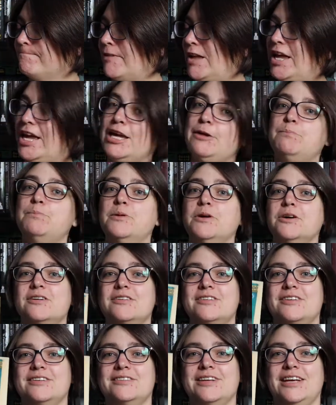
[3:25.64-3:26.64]
Aid
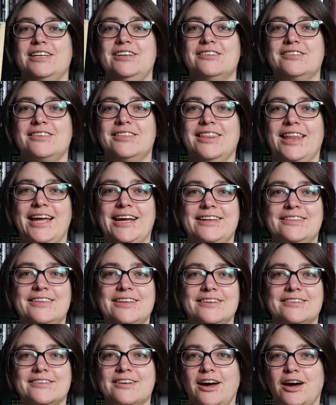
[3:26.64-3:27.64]
Books because I just like
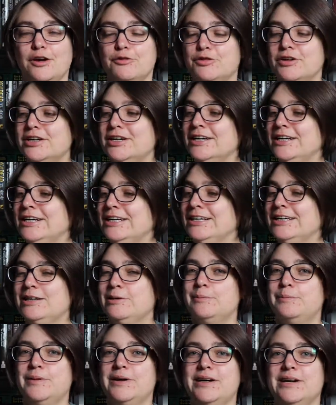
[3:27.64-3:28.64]
this cover,
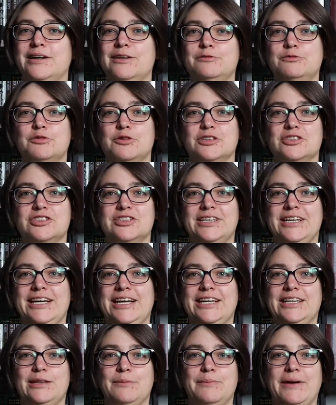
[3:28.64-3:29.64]
but unfortunately
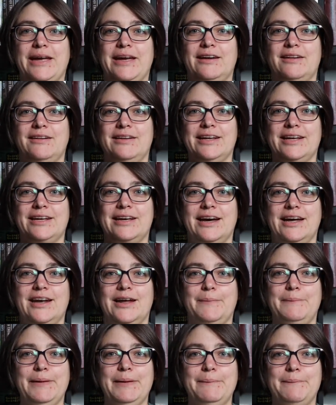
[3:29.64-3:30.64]
in the mail it got
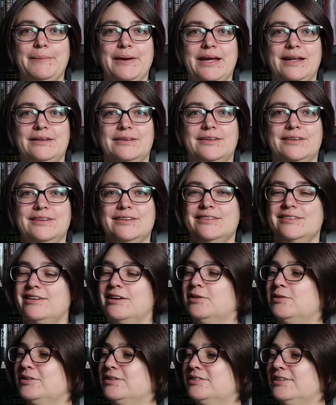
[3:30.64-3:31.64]
a bit bent,
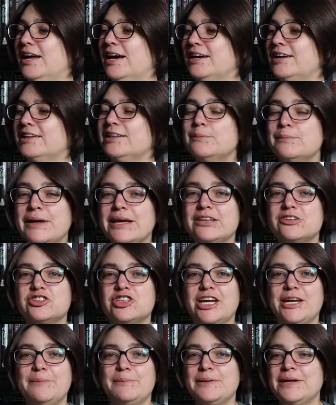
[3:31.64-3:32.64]
so it's not in the best
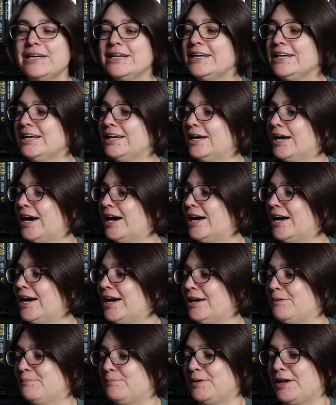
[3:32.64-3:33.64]
shape,
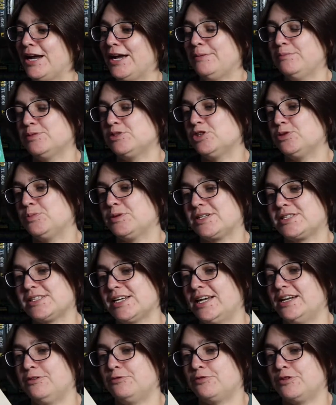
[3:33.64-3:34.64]
but I'm super
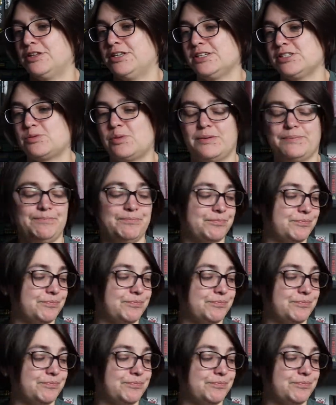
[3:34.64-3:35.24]
excited for this one.